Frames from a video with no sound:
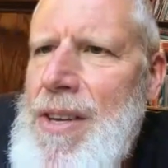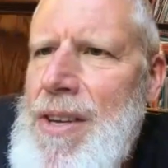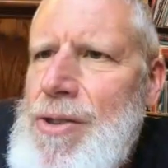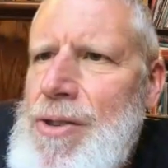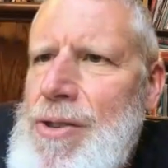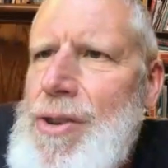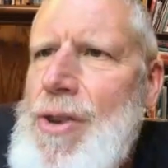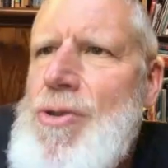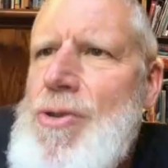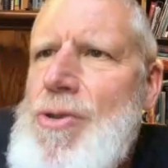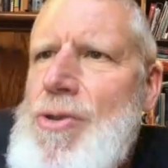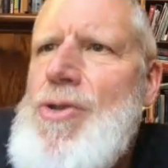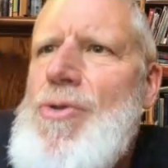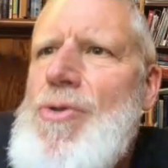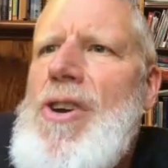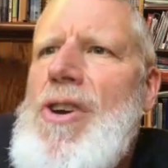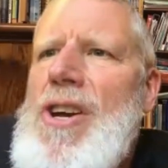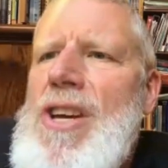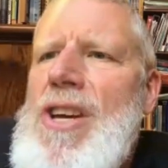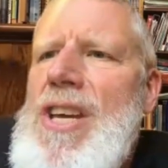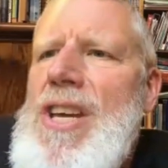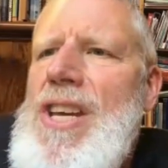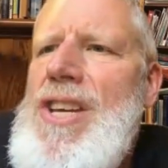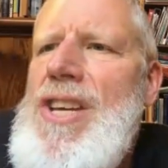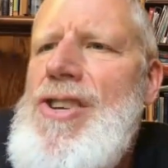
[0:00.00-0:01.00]
social
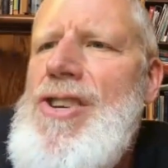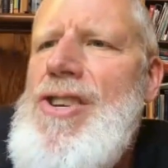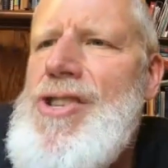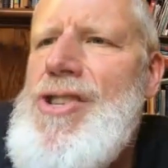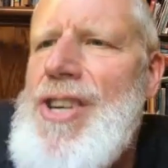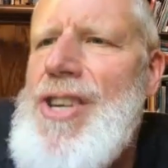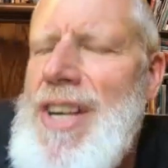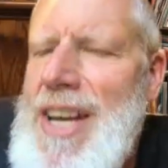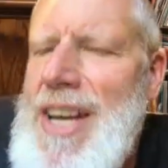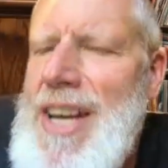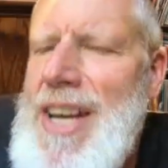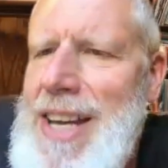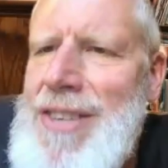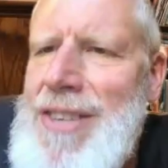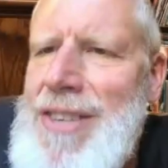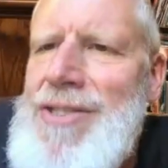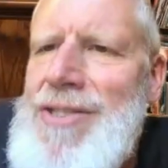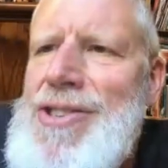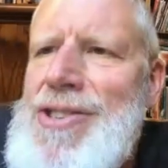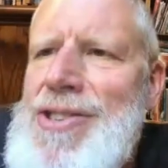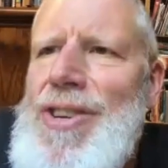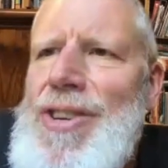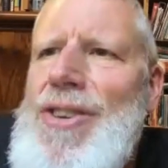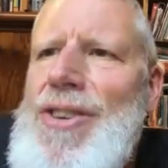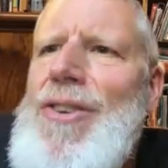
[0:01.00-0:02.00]
cohesion, and
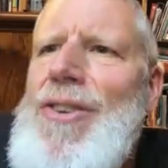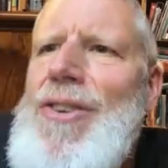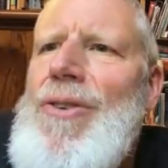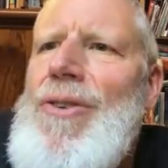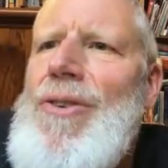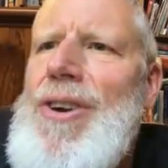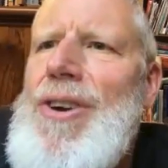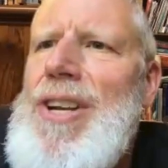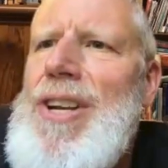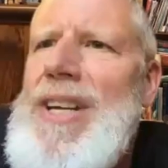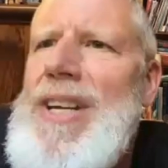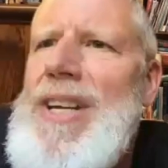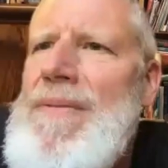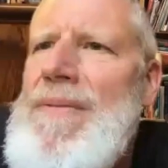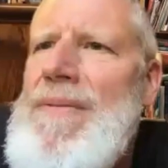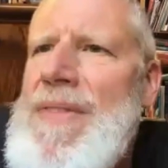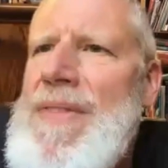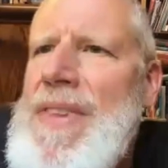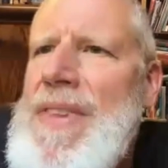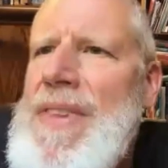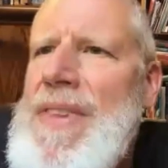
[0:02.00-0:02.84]
security